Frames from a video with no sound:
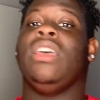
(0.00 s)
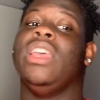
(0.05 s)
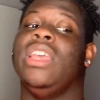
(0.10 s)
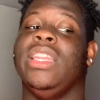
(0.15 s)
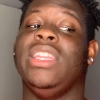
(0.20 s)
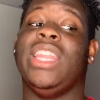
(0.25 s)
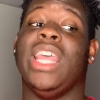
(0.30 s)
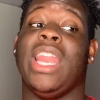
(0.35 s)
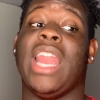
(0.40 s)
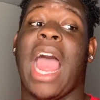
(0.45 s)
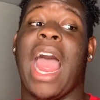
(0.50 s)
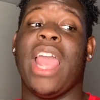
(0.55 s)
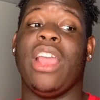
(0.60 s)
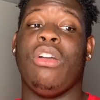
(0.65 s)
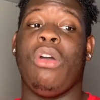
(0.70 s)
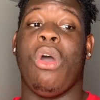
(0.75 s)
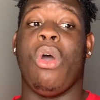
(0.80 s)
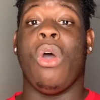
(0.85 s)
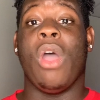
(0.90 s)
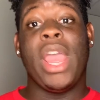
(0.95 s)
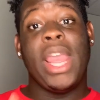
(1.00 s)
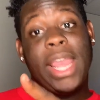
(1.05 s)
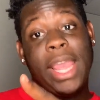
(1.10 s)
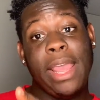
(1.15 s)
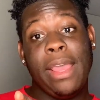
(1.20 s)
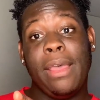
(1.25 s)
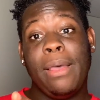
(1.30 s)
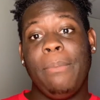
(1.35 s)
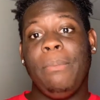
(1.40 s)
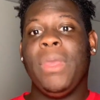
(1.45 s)
then I call
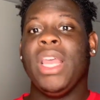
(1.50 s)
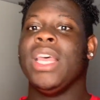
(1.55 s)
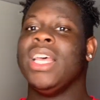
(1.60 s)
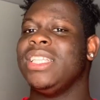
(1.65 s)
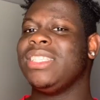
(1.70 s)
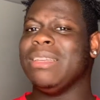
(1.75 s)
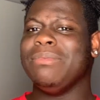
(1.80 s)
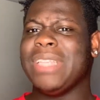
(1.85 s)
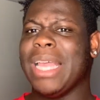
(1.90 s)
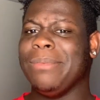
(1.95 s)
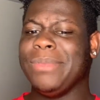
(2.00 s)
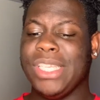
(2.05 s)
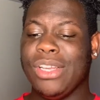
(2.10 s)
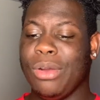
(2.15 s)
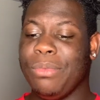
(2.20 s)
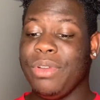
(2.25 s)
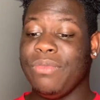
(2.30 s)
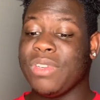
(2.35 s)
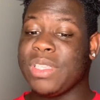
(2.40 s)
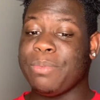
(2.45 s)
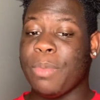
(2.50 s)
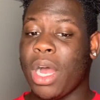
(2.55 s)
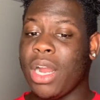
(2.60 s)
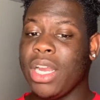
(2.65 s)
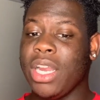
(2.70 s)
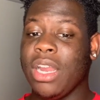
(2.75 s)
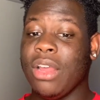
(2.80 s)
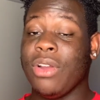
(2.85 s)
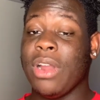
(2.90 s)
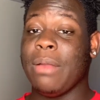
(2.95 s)
him. Sometimes he don't be
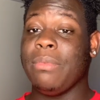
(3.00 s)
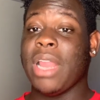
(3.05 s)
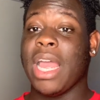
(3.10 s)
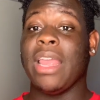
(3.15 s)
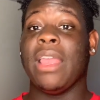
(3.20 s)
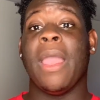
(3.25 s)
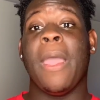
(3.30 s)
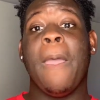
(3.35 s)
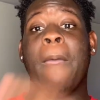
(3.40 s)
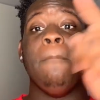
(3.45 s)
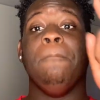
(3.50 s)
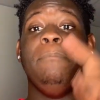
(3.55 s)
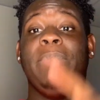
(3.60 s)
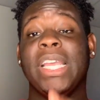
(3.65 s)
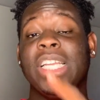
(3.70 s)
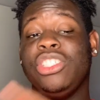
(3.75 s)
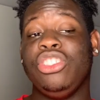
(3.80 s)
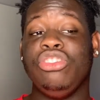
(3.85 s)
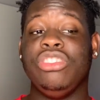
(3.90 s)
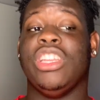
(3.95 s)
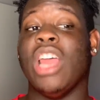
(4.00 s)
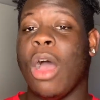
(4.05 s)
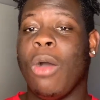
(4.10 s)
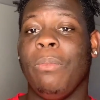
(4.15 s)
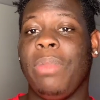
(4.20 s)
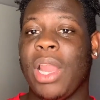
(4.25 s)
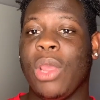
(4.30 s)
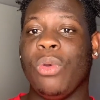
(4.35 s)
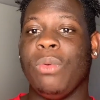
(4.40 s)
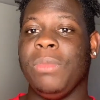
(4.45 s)
responding though, and I'm like, bitch, don't
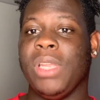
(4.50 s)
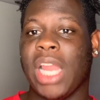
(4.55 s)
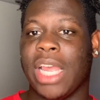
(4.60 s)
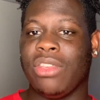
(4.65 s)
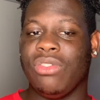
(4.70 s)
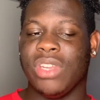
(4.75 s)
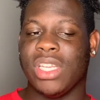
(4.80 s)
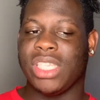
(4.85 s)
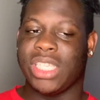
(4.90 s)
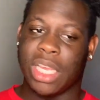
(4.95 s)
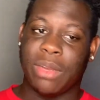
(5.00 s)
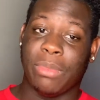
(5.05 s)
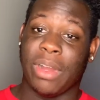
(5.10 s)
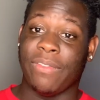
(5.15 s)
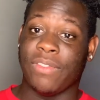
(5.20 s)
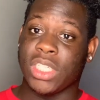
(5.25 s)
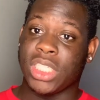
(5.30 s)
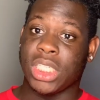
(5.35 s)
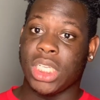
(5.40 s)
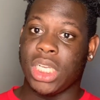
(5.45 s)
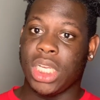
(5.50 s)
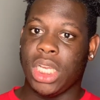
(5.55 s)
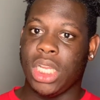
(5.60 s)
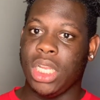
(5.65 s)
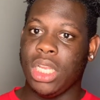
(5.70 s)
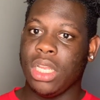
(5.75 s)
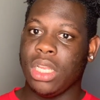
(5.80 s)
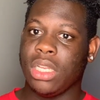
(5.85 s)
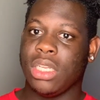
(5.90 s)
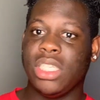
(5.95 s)
play with me like you didn't take my
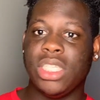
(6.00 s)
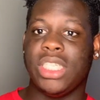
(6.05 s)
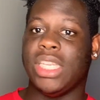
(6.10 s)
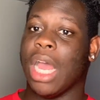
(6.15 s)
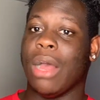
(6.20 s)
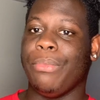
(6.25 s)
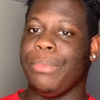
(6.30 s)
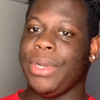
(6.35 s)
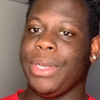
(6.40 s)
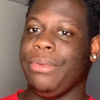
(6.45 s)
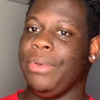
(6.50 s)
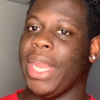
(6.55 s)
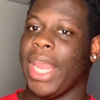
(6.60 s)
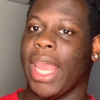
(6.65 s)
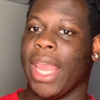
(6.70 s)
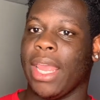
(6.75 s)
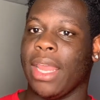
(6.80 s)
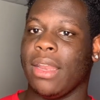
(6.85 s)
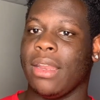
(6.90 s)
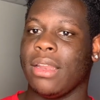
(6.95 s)
virginity. Don't do that.